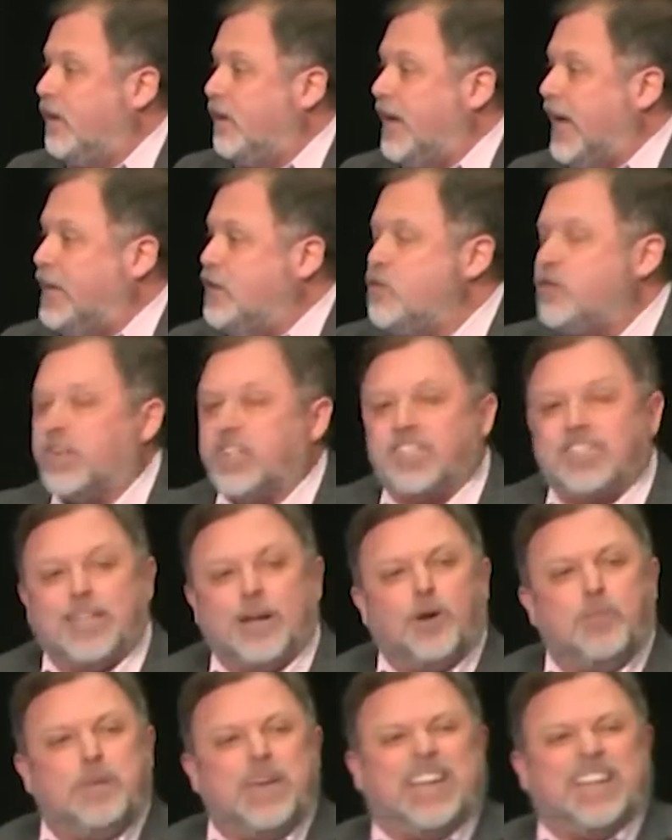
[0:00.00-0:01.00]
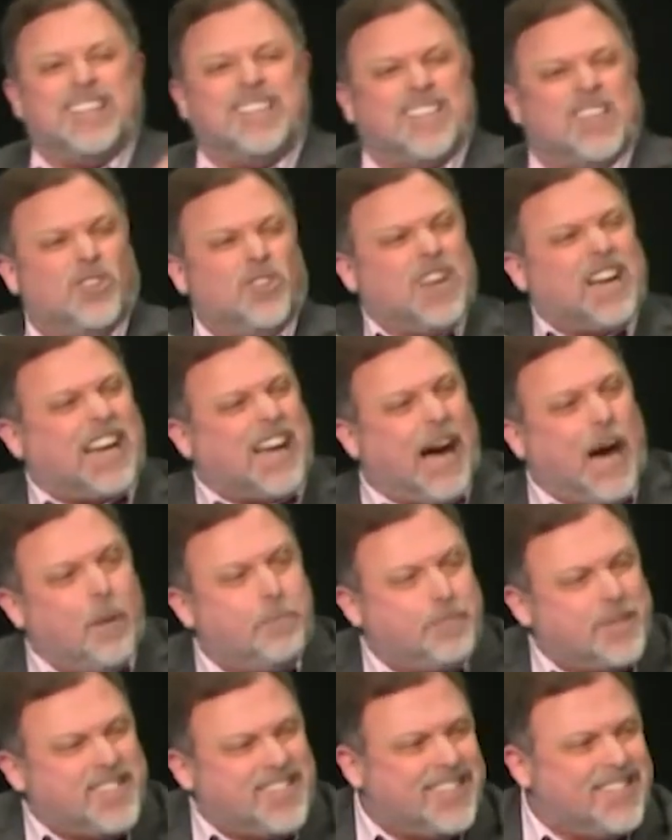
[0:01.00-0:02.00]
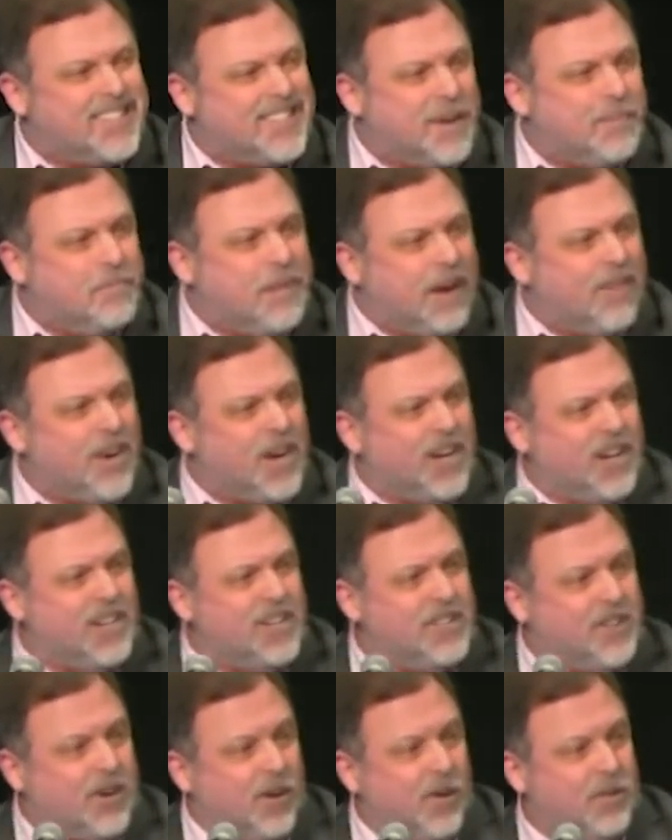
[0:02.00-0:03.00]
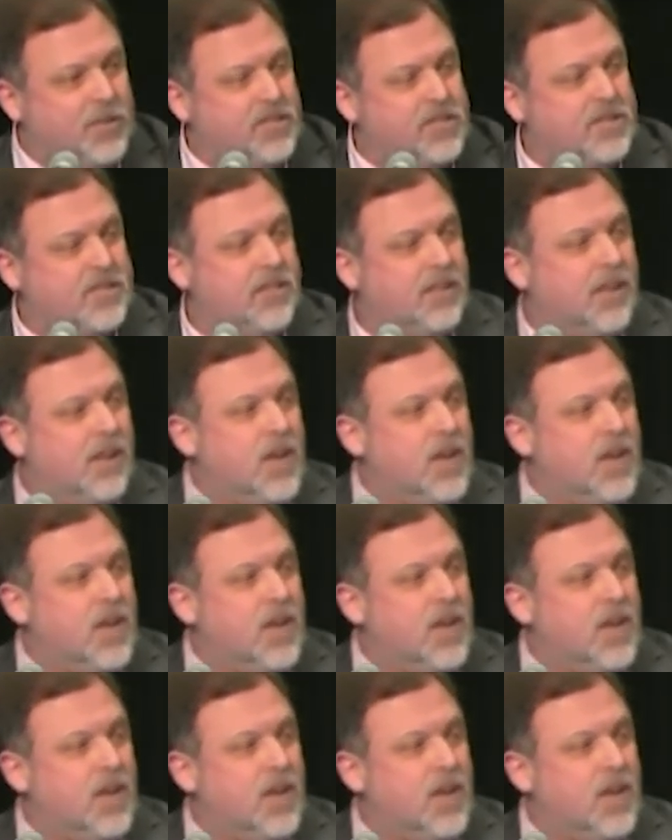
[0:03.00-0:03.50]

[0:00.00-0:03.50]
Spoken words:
And you could still be considered a competent American adult.